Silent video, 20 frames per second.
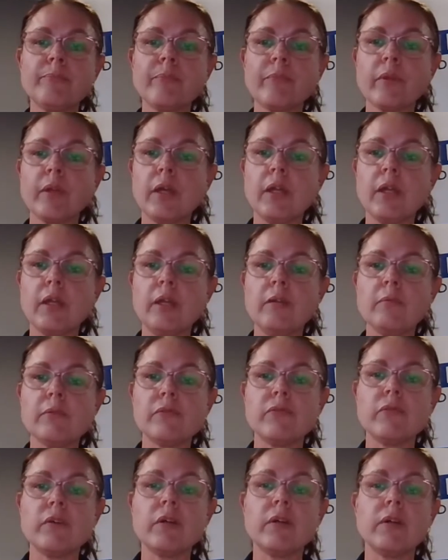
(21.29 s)
and he was
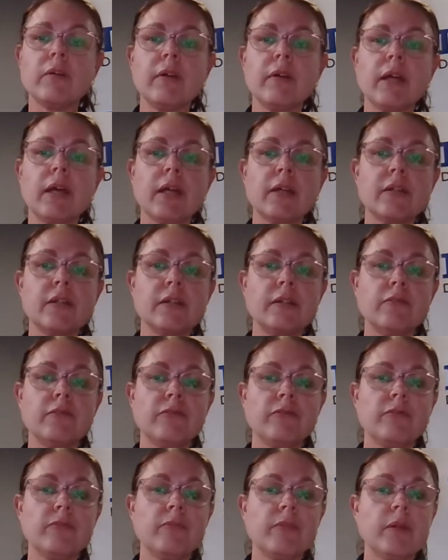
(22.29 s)
very reactive.
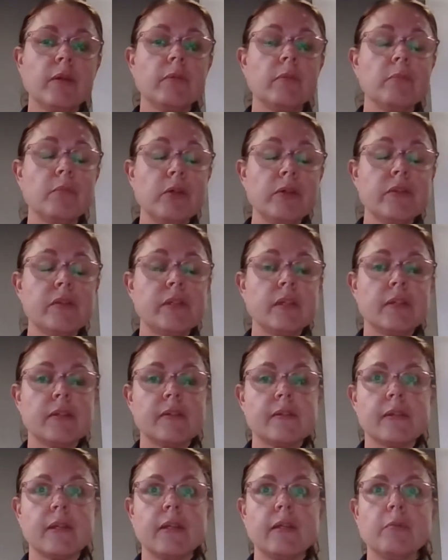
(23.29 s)
Most things
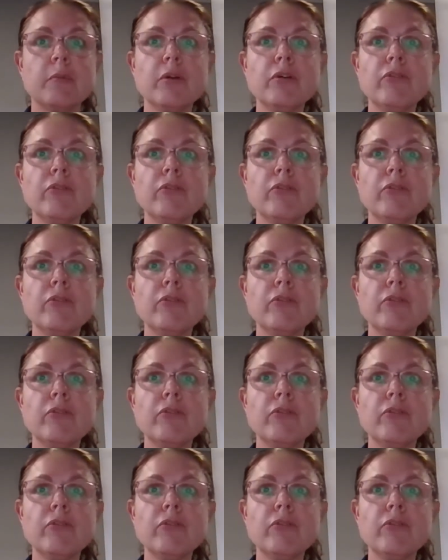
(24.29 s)
set him off.